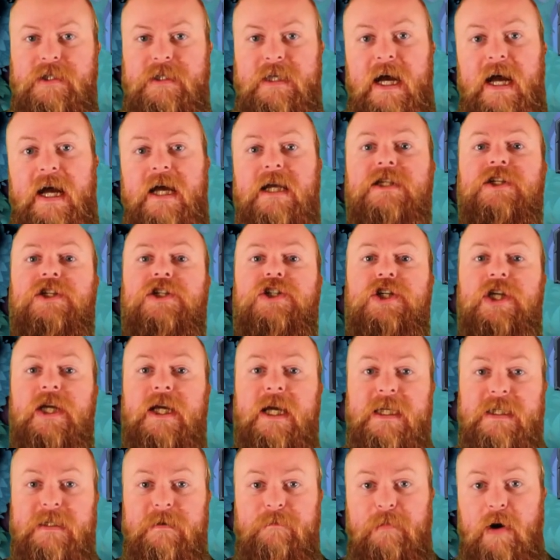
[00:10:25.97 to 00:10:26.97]
dies, she
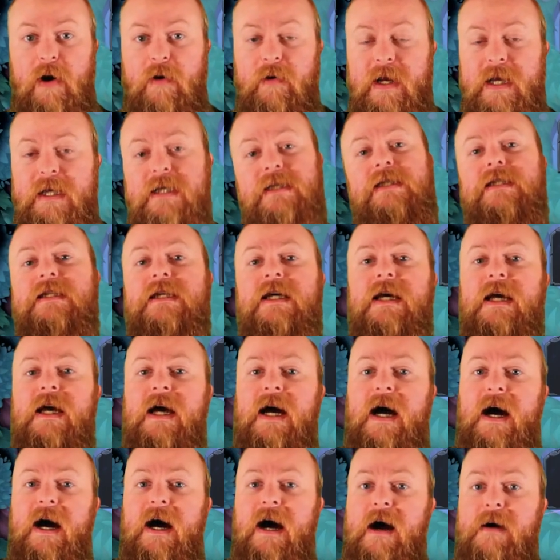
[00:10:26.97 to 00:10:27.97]
gets a bonus.
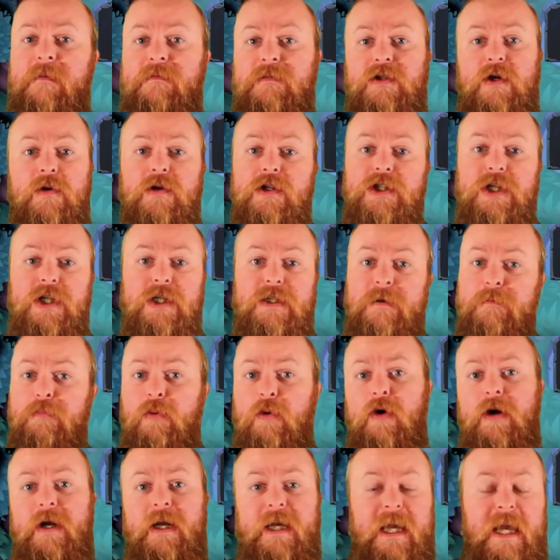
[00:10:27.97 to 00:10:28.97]
So it's just
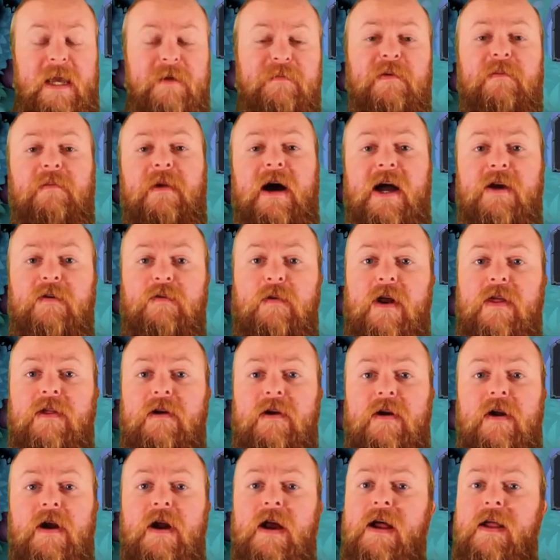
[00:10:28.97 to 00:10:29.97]
important to keep in mind
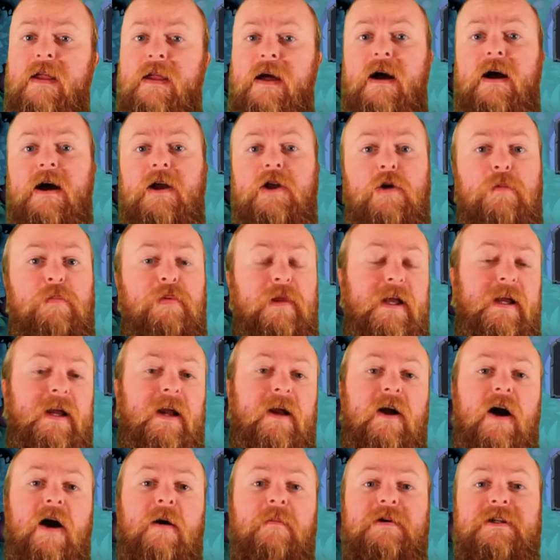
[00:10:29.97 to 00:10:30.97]
whether you're playing a
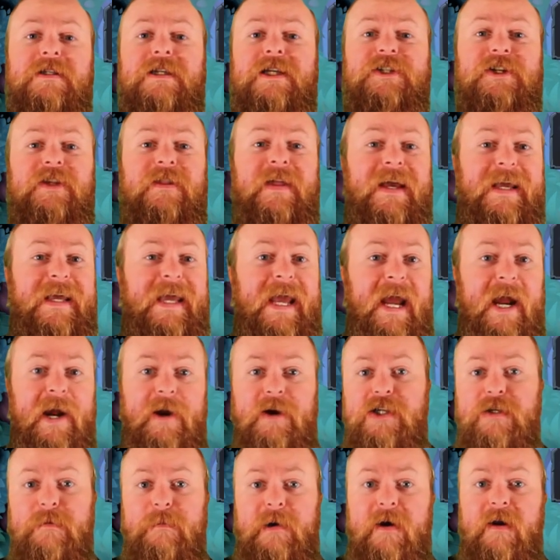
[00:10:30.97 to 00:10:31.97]
composition that
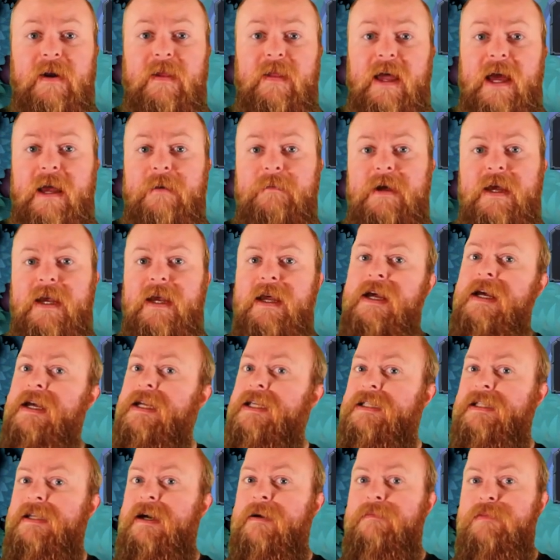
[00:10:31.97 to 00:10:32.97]
cares about alignment.
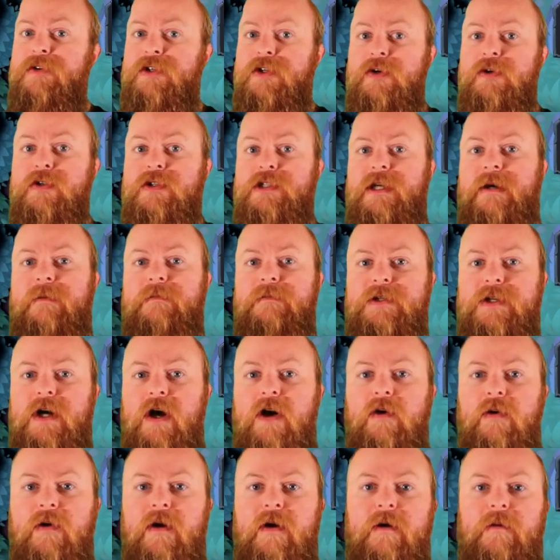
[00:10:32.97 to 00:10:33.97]
Some do, some
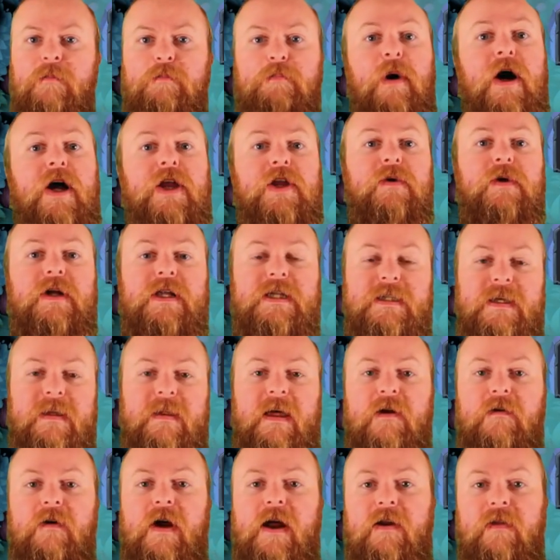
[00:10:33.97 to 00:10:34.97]
don't, but you can see
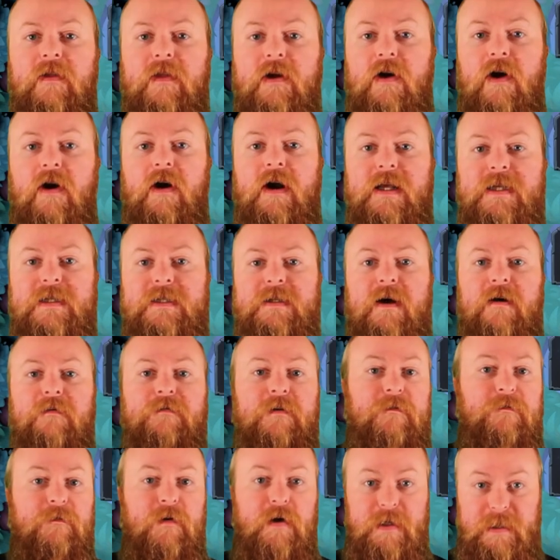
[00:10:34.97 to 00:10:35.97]
that right on the card itself
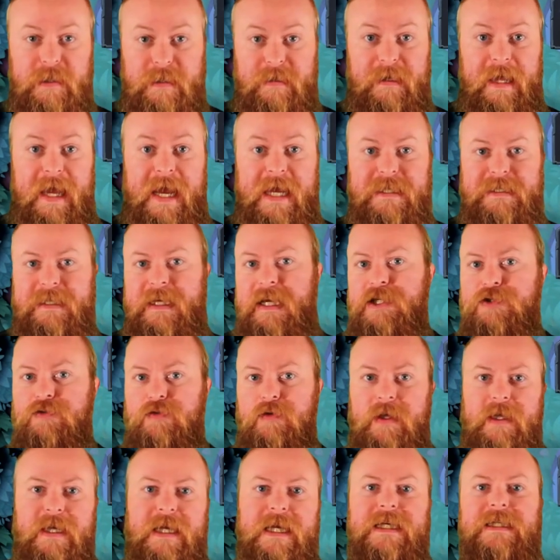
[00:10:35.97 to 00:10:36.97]
at first glance, and it's
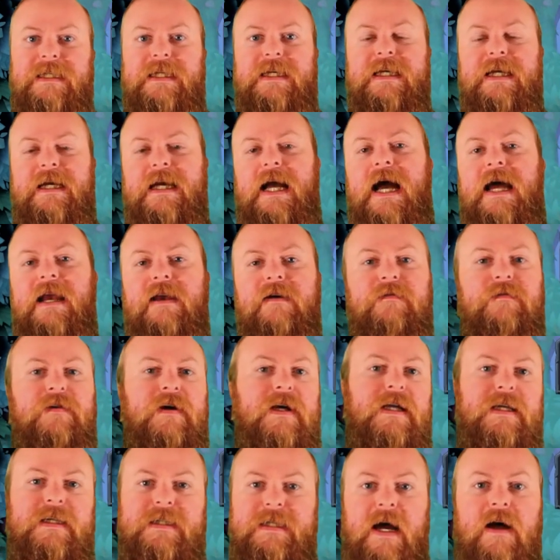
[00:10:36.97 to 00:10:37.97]
really easy to kind of
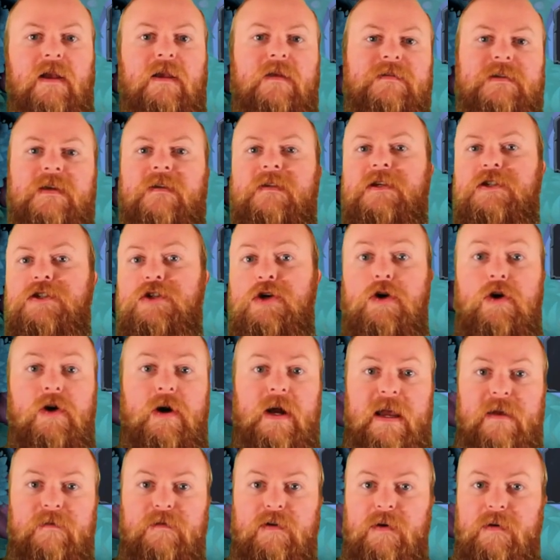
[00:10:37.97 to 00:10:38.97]
tell if something's good or
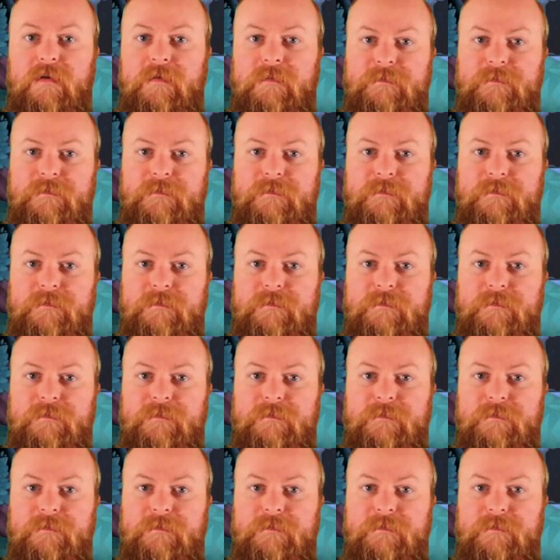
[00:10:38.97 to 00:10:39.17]
evil.